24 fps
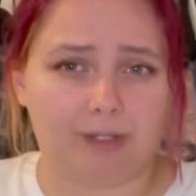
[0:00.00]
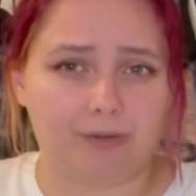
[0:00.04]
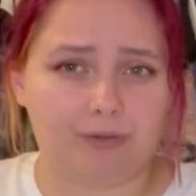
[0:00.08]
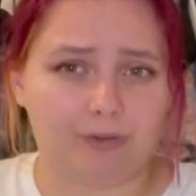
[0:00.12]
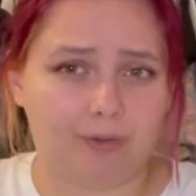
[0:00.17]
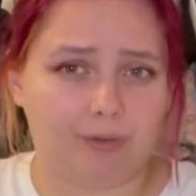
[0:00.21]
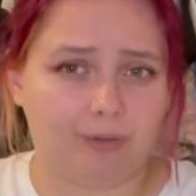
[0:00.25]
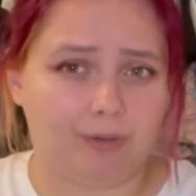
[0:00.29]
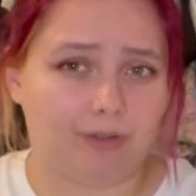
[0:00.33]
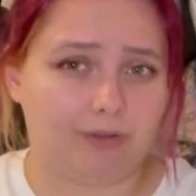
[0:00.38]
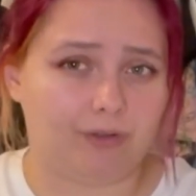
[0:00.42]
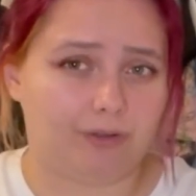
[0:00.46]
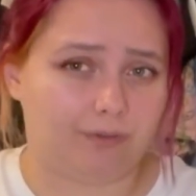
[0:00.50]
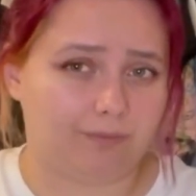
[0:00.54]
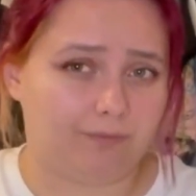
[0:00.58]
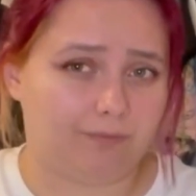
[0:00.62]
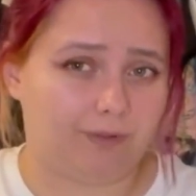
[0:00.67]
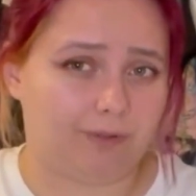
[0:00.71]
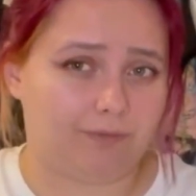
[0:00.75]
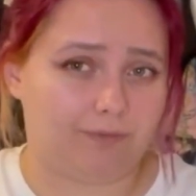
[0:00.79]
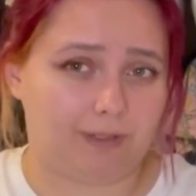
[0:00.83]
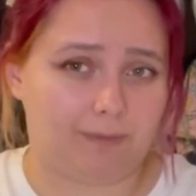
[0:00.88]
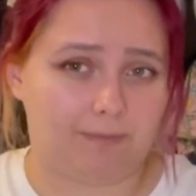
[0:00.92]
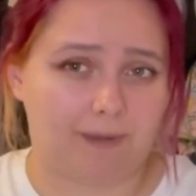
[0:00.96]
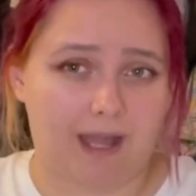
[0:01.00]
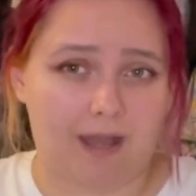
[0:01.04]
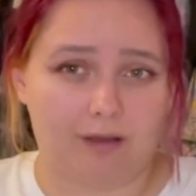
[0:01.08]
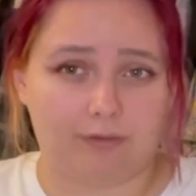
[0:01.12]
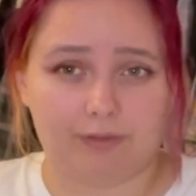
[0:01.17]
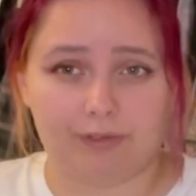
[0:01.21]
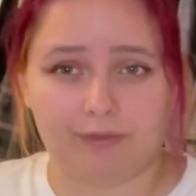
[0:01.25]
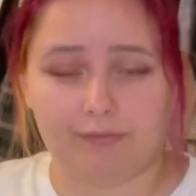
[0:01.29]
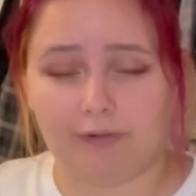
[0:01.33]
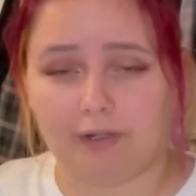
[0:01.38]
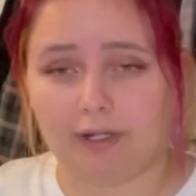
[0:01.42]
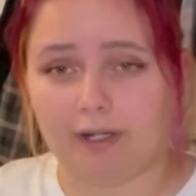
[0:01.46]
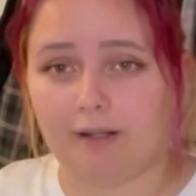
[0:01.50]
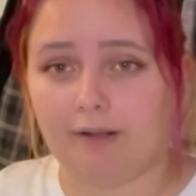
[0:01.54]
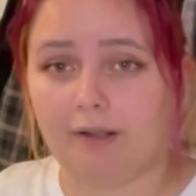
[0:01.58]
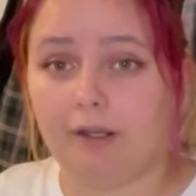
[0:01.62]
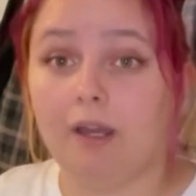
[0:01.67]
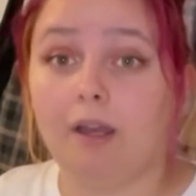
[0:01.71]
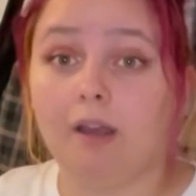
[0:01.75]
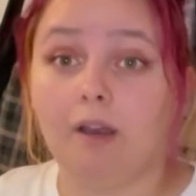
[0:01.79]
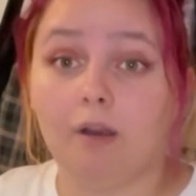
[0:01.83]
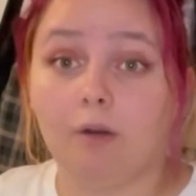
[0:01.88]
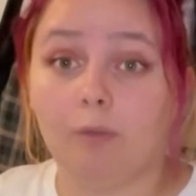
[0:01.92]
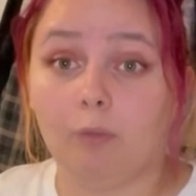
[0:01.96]
£250 for it,
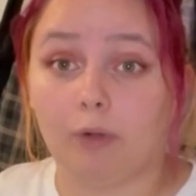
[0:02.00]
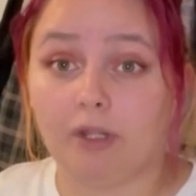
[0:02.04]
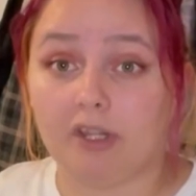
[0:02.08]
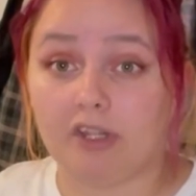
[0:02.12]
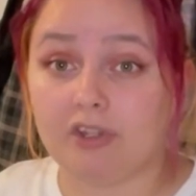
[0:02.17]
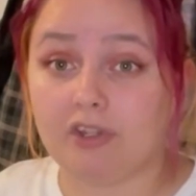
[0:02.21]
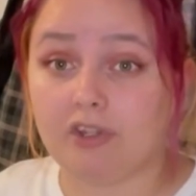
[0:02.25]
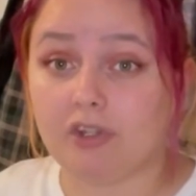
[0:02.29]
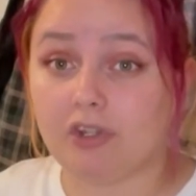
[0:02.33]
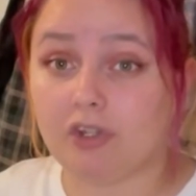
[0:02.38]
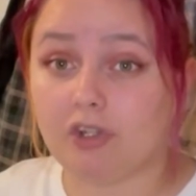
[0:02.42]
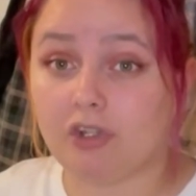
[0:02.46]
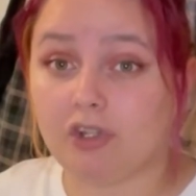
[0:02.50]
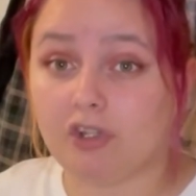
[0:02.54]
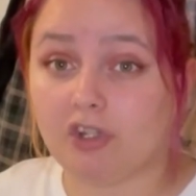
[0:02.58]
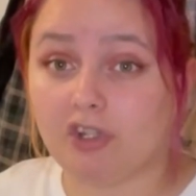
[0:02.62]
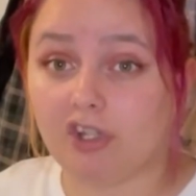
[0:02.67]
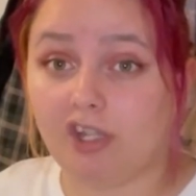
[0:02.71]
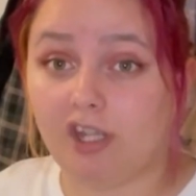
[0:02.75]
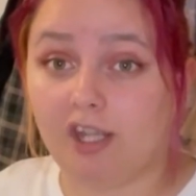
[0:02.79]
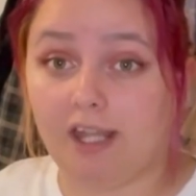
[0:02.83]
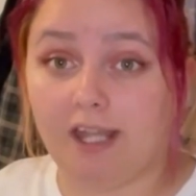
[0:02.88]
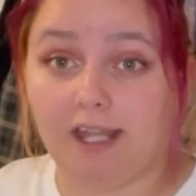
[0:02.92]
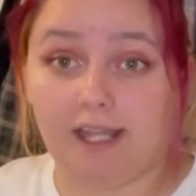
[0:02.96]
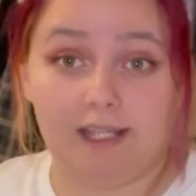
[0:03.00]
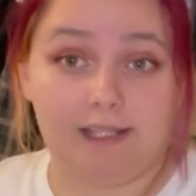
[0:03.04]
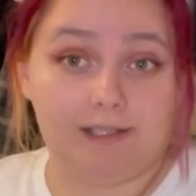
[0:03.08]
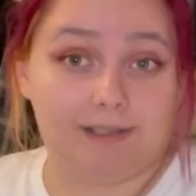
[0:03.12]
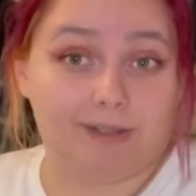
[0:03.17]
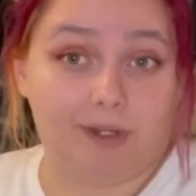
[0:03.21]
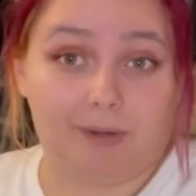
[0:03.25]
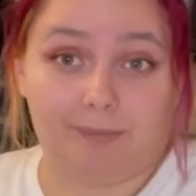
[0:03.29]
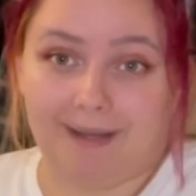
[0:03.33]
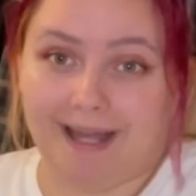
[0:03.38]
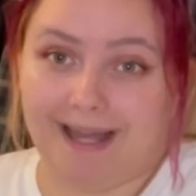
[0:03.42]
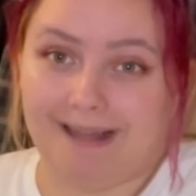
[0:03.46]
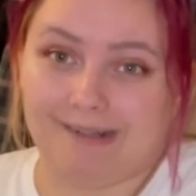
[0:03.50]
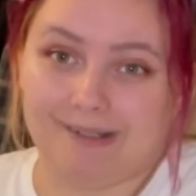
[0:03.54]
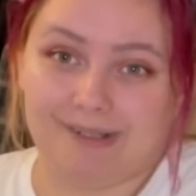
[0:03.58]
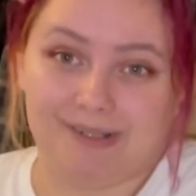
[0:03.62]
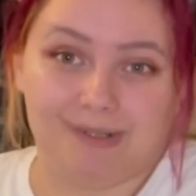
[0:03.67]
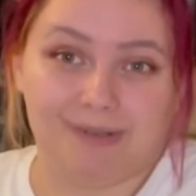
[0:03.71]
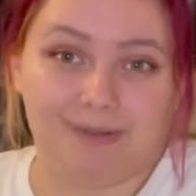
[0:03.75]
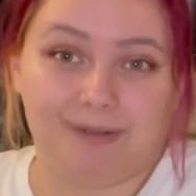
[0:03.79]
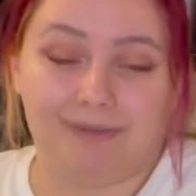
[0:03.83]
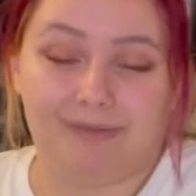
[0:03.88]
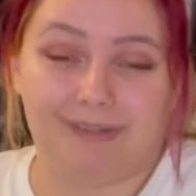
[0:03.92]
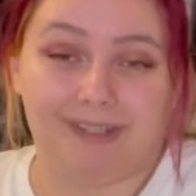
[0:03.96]
which is not bad
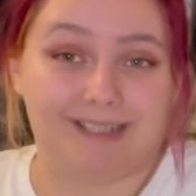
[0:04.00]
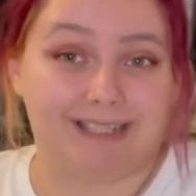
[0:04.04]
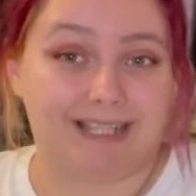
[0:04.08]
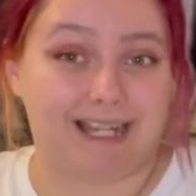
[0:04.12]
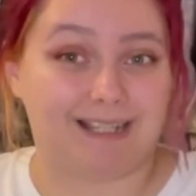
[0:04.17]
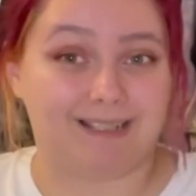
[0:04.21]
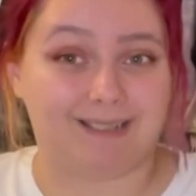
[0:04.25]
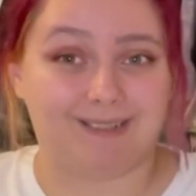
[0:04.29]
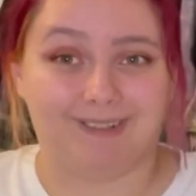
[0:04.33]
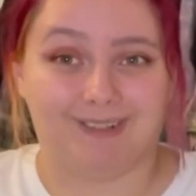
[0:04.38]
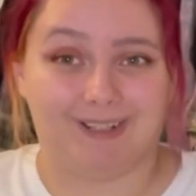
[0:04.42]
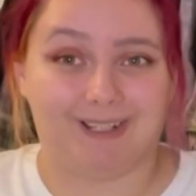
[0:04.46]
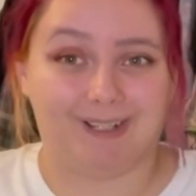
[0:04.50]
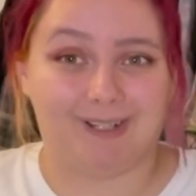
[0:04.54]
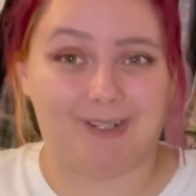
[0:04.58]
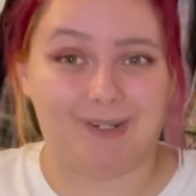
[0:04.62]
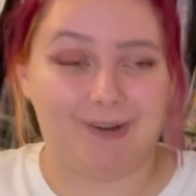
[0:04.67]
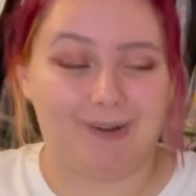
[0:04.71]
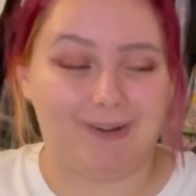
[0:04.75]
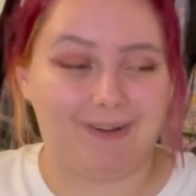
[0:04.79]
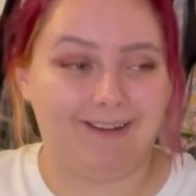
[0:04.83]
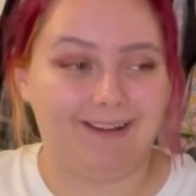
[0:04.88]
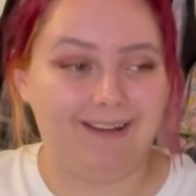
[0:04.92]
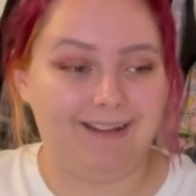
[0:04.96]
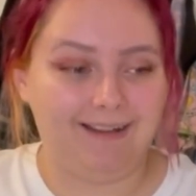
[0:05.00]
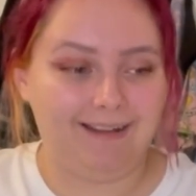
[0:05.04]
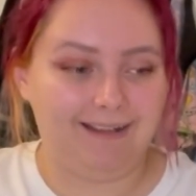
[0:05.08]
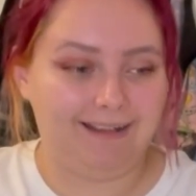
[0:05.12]
at all for the tattoo I got.